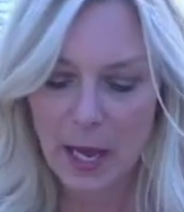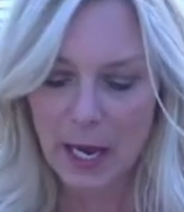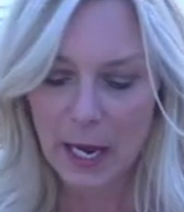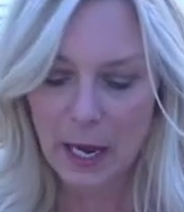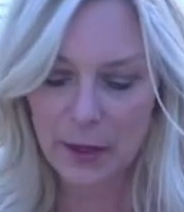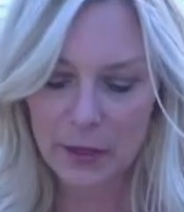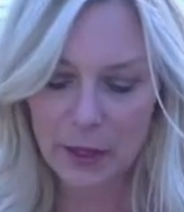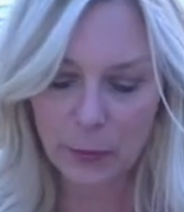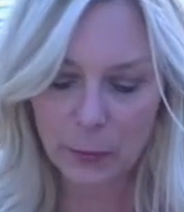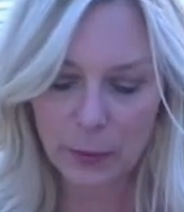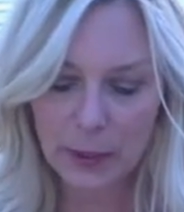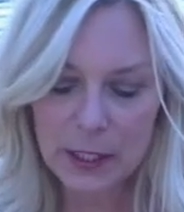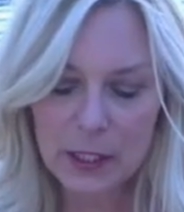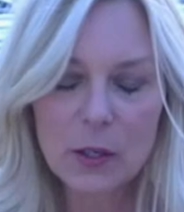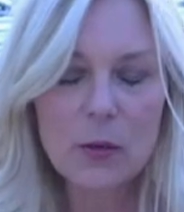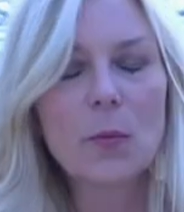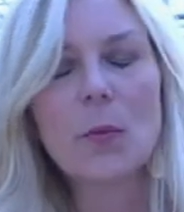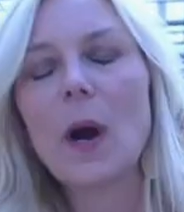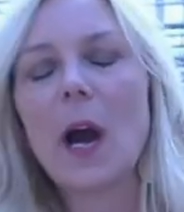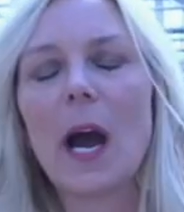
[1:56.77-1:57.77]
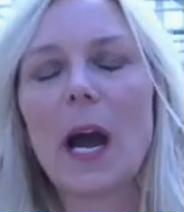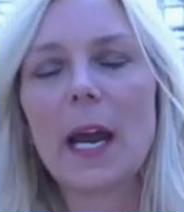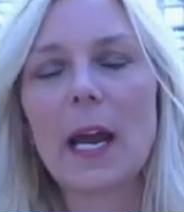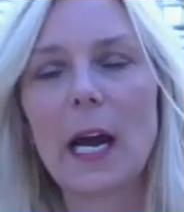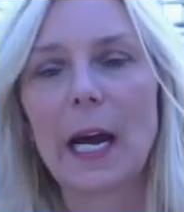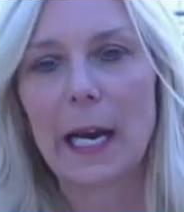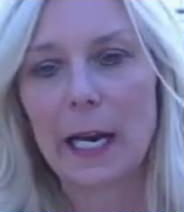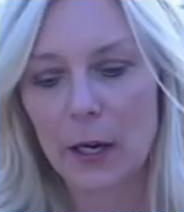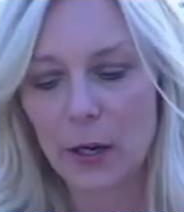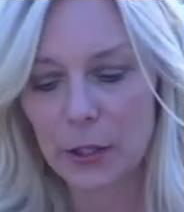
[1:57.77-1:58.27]
And the reason why
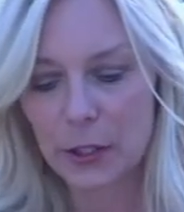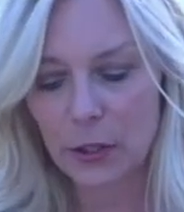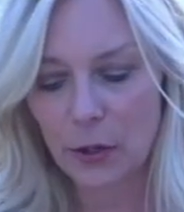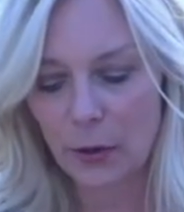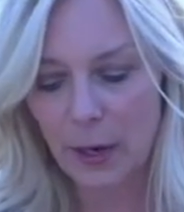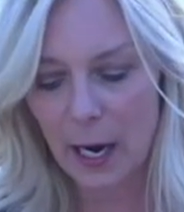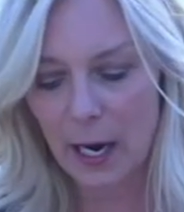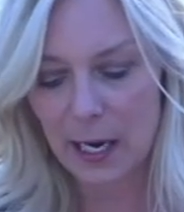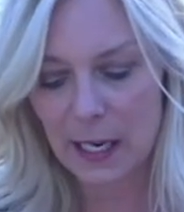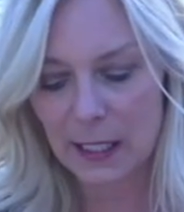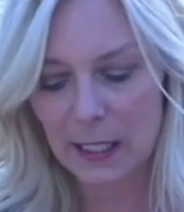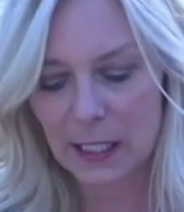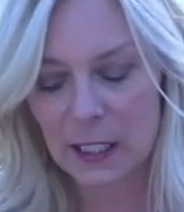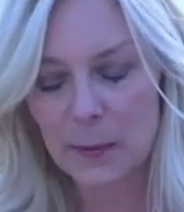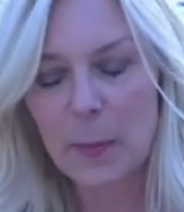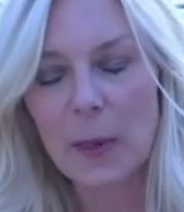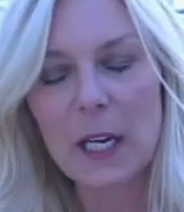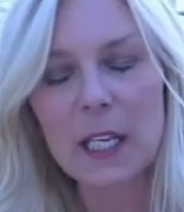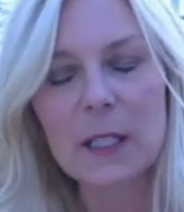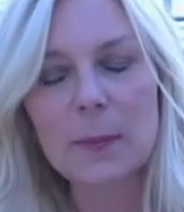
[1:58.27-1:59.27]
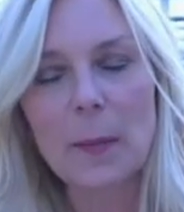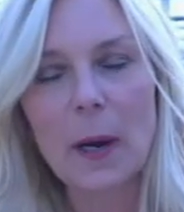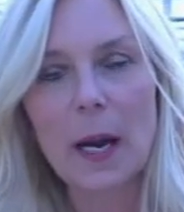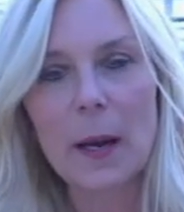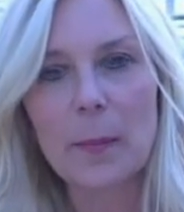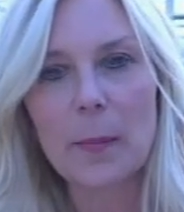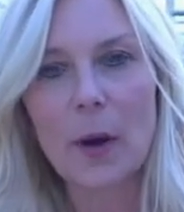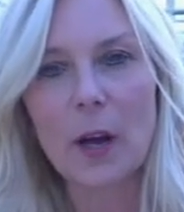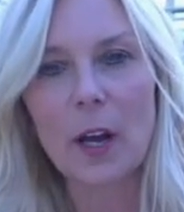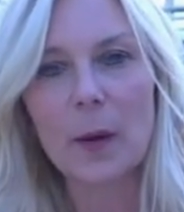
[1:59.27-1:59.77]
I also kind of space my
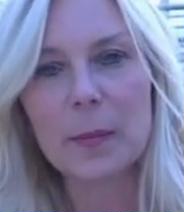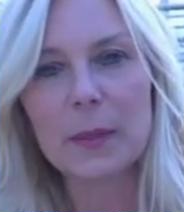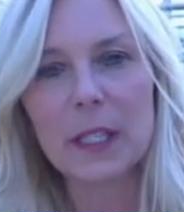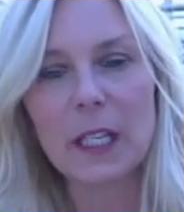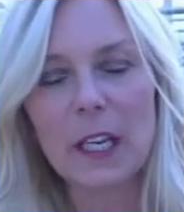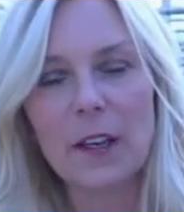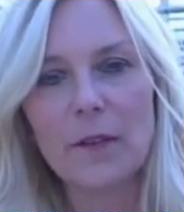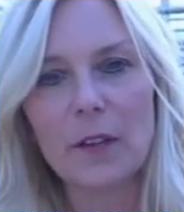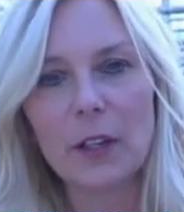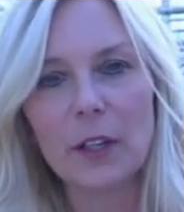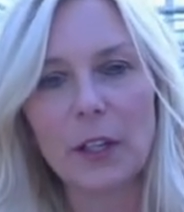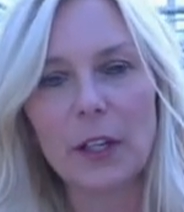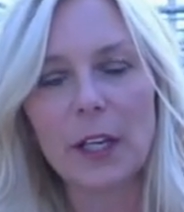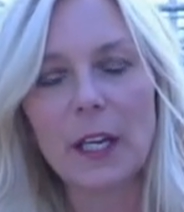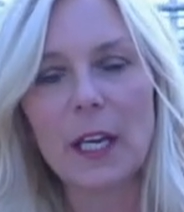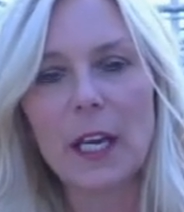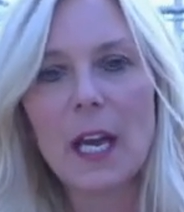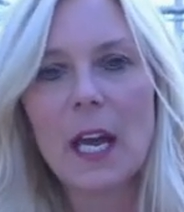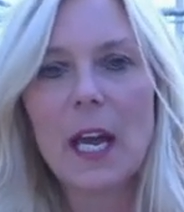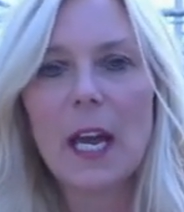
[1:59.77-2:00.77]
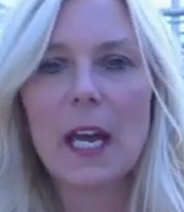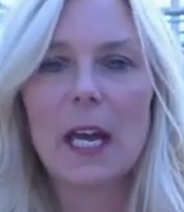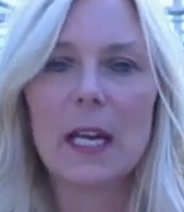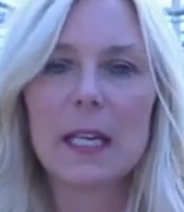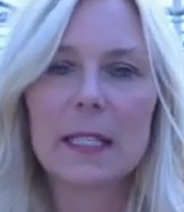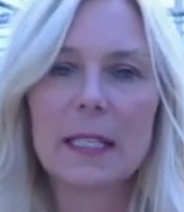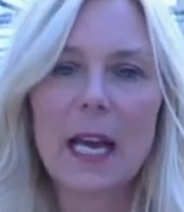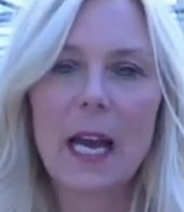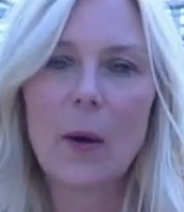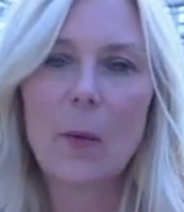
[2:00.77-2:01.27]
bulbs evenly
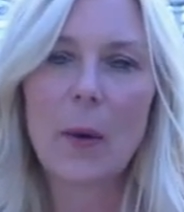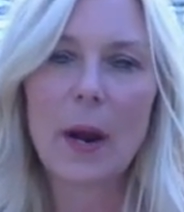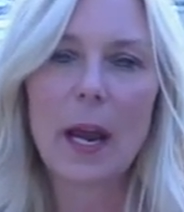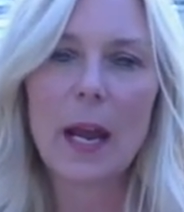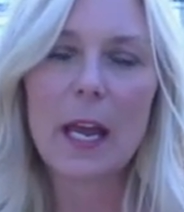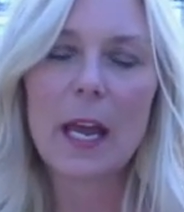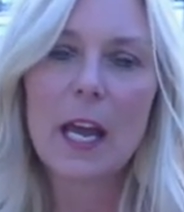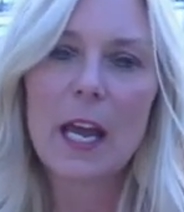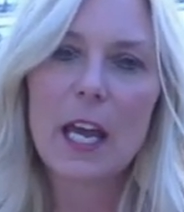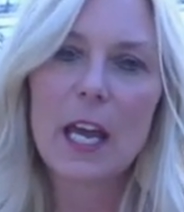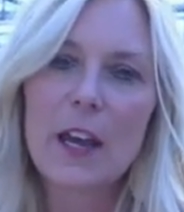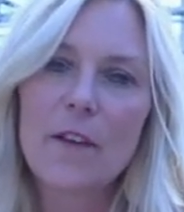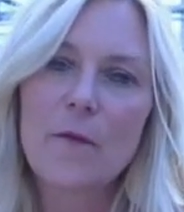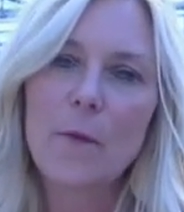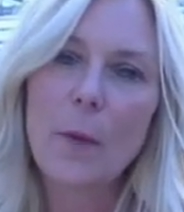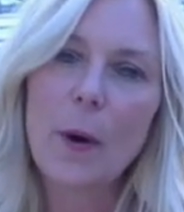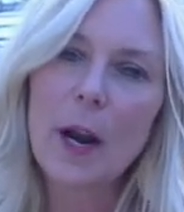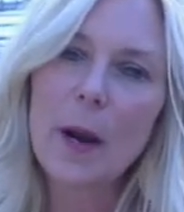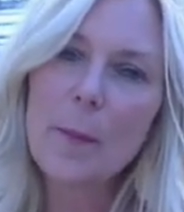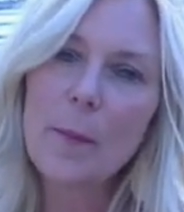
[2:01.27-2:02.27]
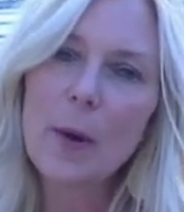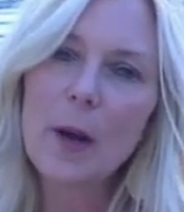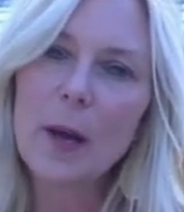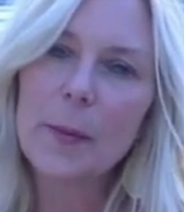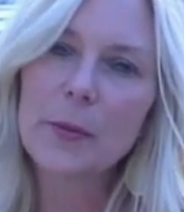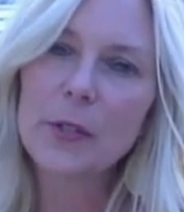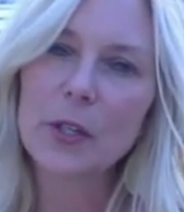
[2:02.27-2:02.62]
is that way if one bulb